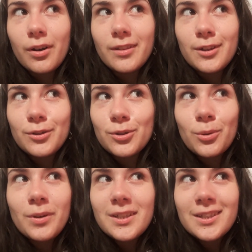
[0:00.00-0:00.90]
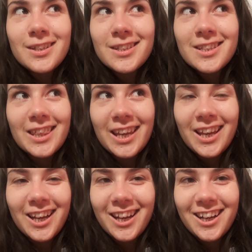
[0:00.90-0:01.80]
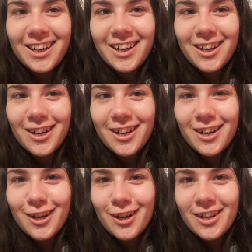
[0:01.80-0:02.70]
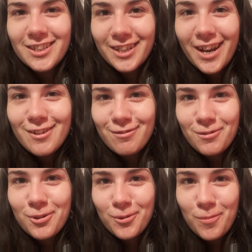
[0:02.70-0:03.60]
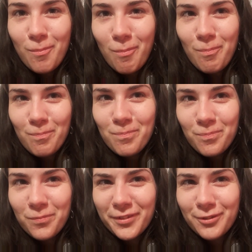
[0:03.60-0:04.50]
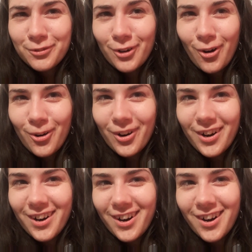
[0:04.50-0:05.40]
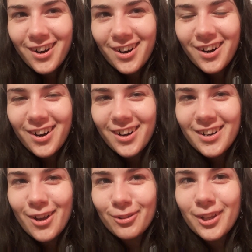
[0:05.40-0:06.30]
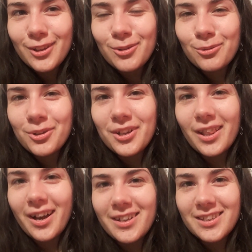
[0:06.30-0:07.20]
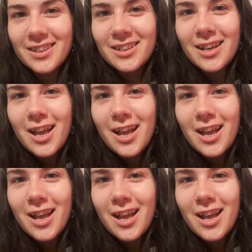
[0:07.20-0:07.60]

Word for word: there's always this thing. It's kind of a wrong now that you realize it.